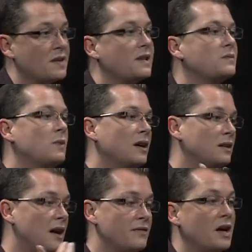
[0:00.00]
That's where a
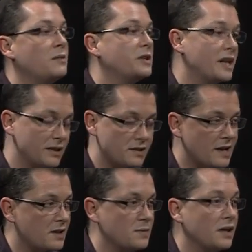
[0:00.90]
lot of the unprotected
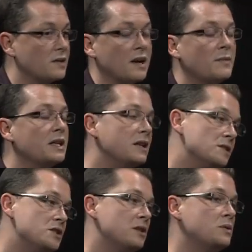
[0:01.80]
sex, because I mean
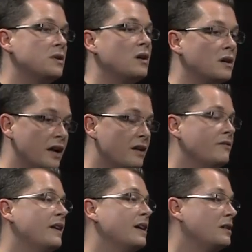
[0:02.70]
these children are in
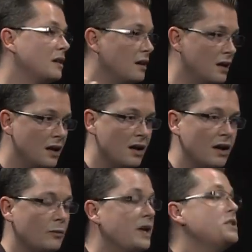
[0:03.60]
effect
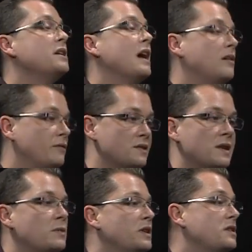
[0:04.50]
reaching out for
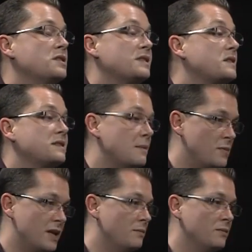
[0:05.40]
someone to just accept
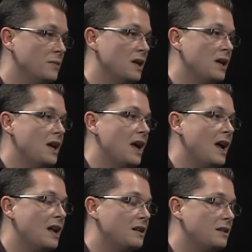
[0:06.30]
them,
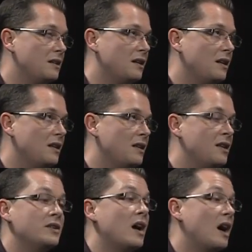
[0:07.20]
and
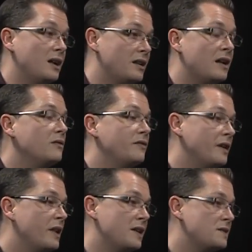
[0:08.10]
they're not. They don't
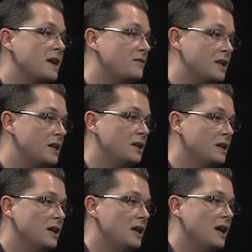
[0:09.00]
feel that safety.
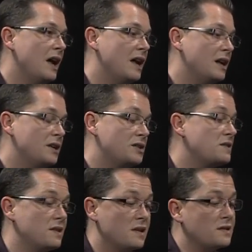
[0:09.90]
And it's
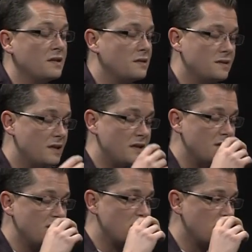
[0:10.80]
just, the
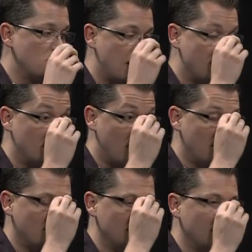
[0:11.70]
statistics are
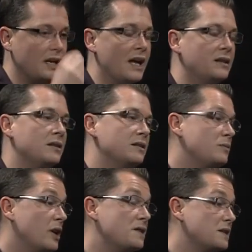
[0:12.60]
mind-boggling, and they're
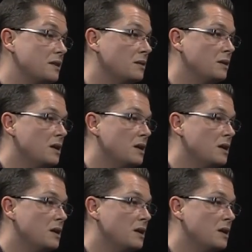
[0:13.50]
depressing.